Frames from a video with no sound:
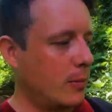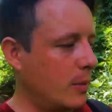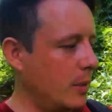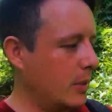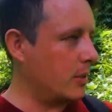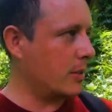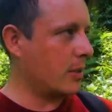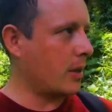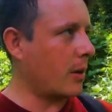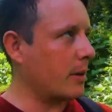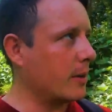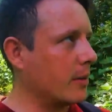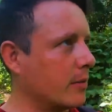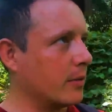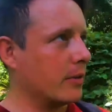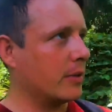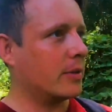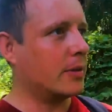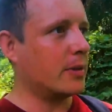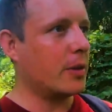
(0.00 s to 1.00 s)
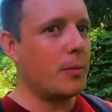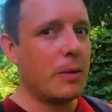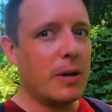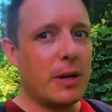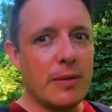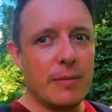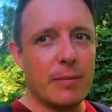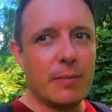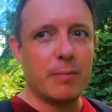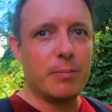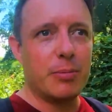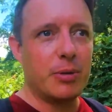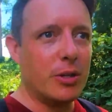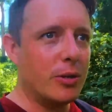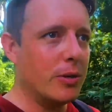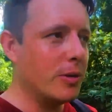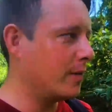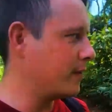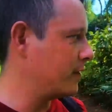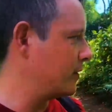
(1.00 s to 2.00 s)
We're just going through so many
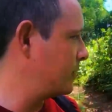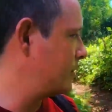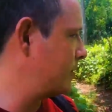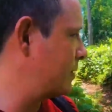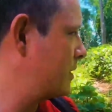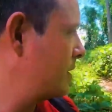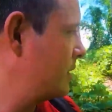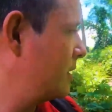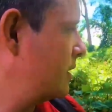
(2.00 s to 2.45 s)
beautiful